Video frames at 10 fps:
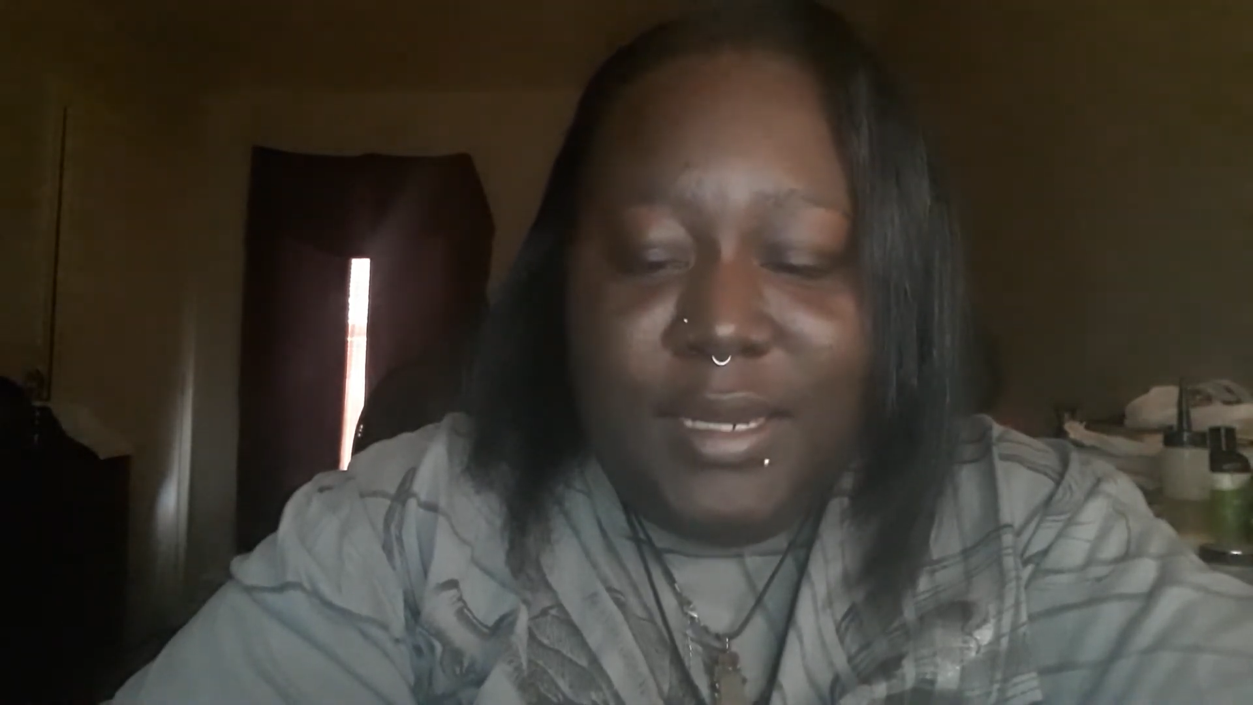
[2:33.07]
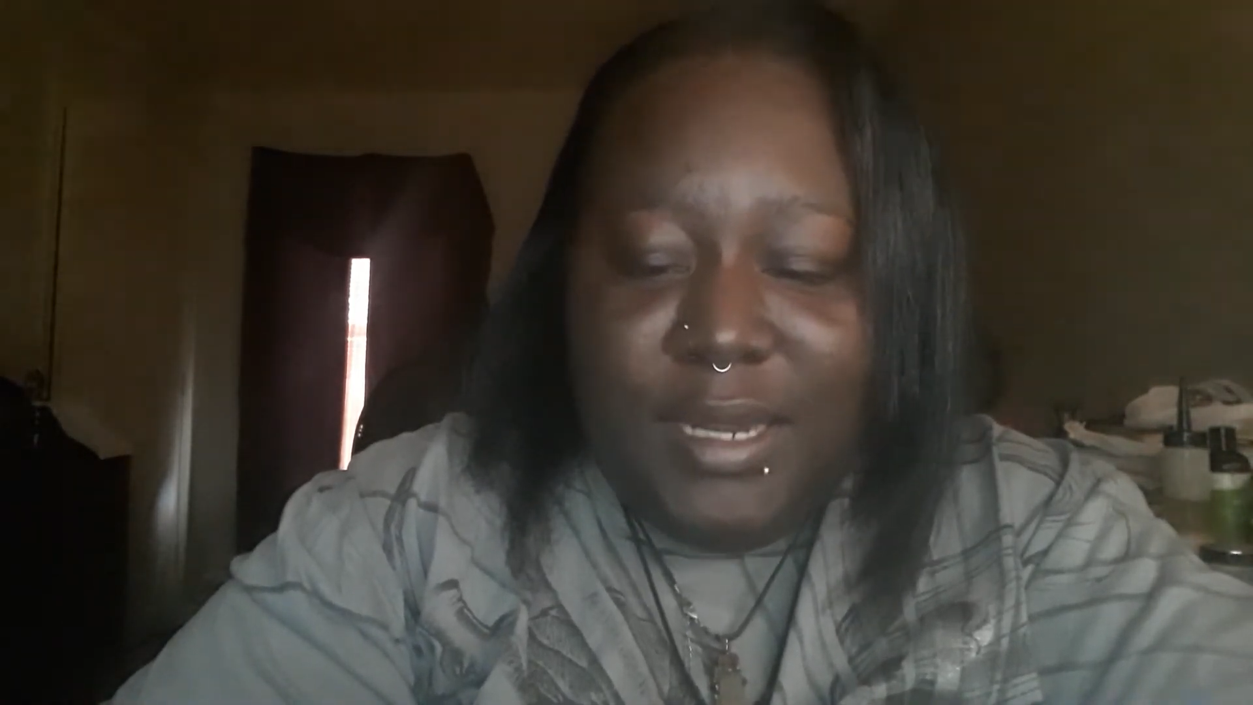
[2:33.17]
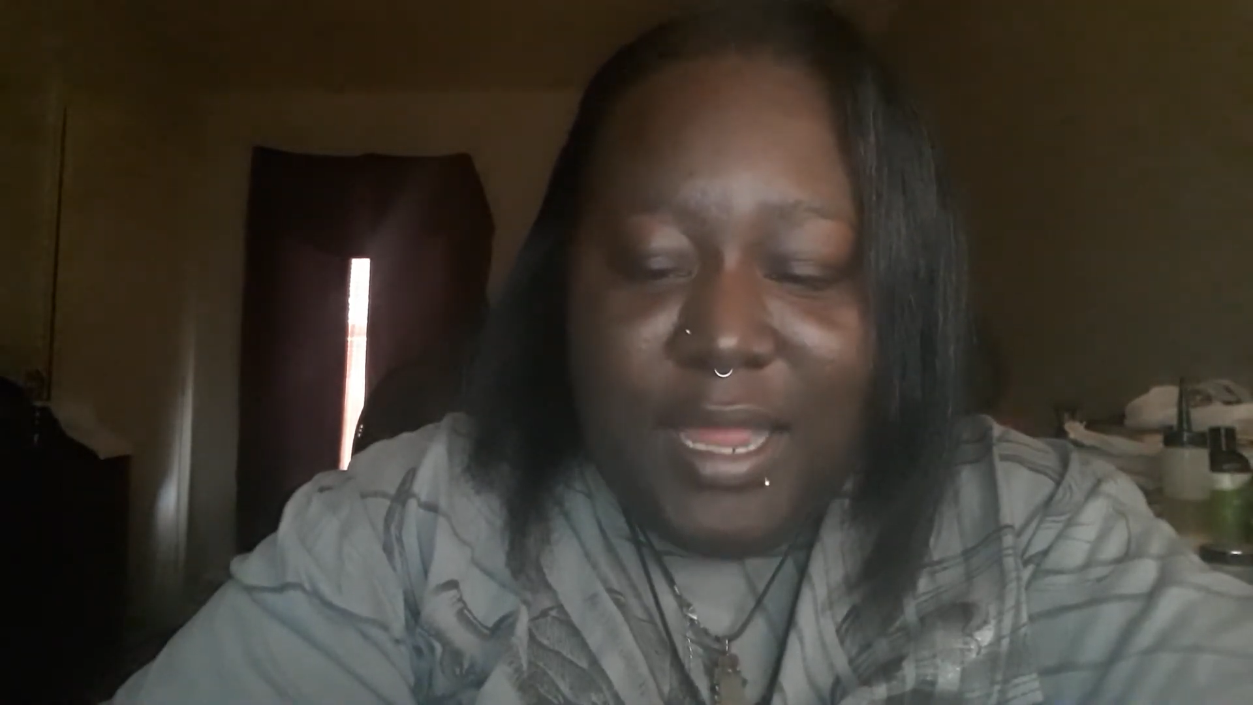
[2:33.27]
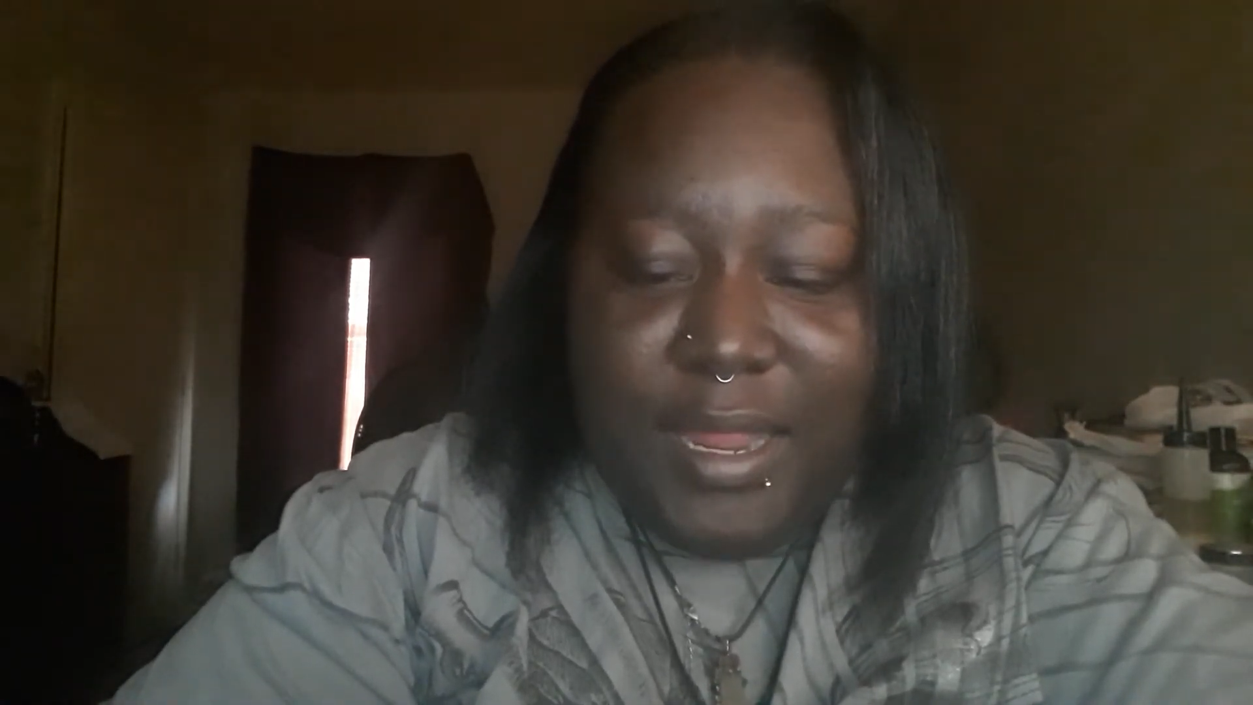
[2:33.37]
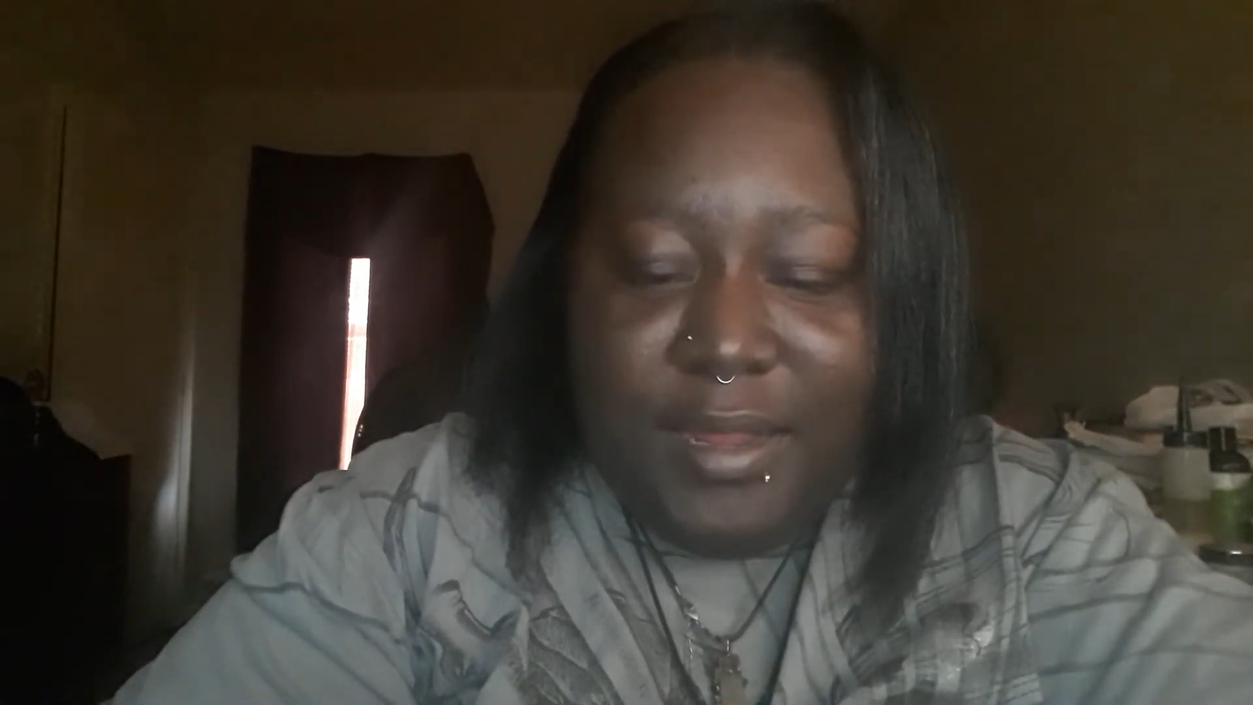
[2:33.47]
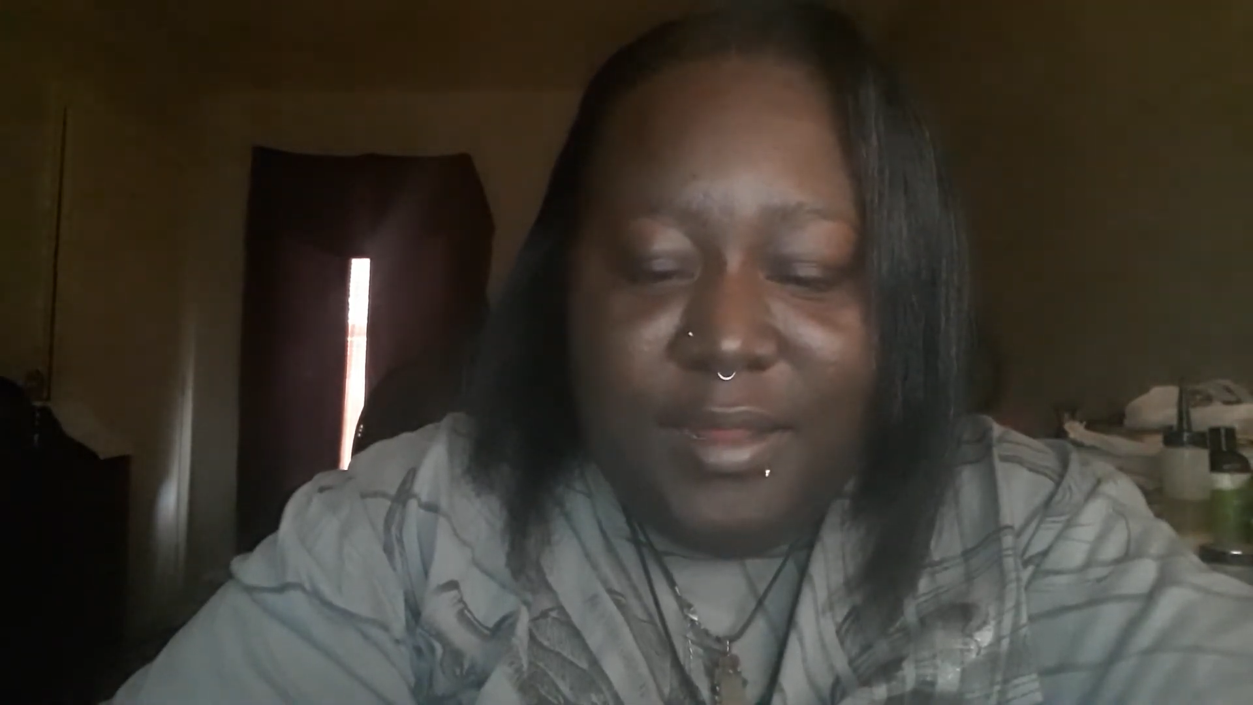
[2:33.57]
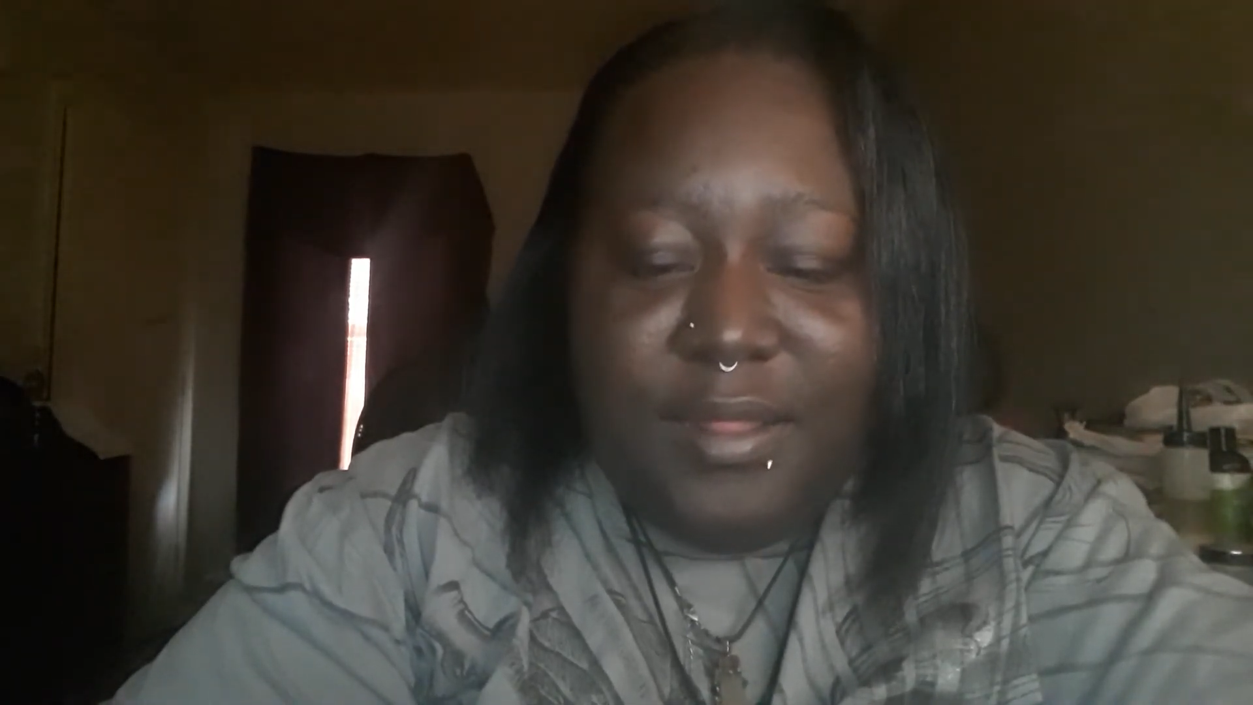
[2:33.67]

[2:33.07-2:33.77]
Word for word: delay.